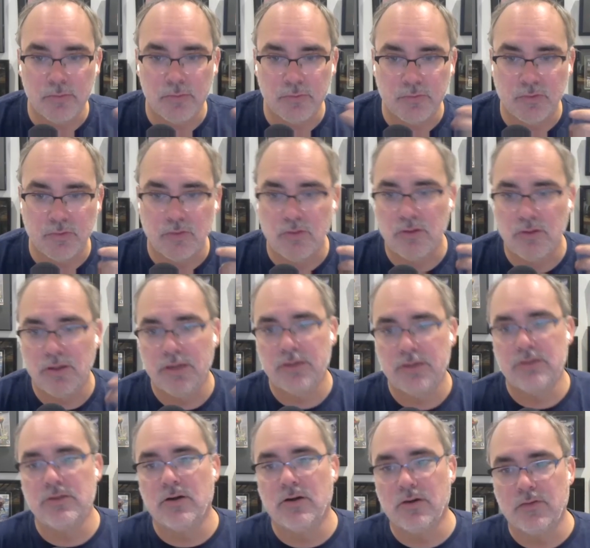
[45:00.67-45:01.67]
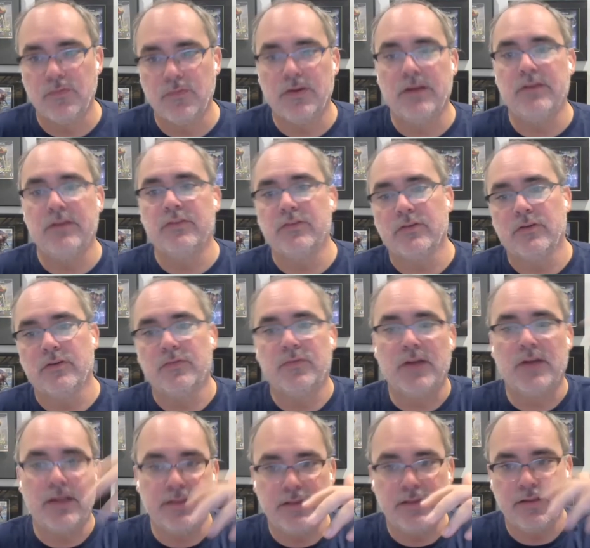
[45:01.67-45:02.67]
It was the whole like dark visor,
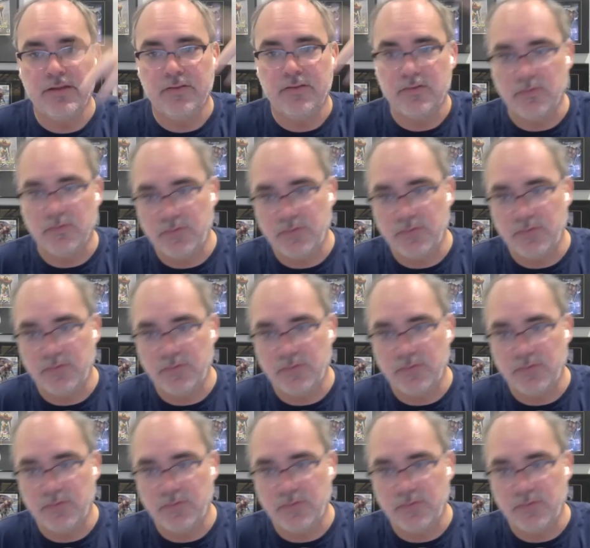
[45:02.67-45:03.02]
find things to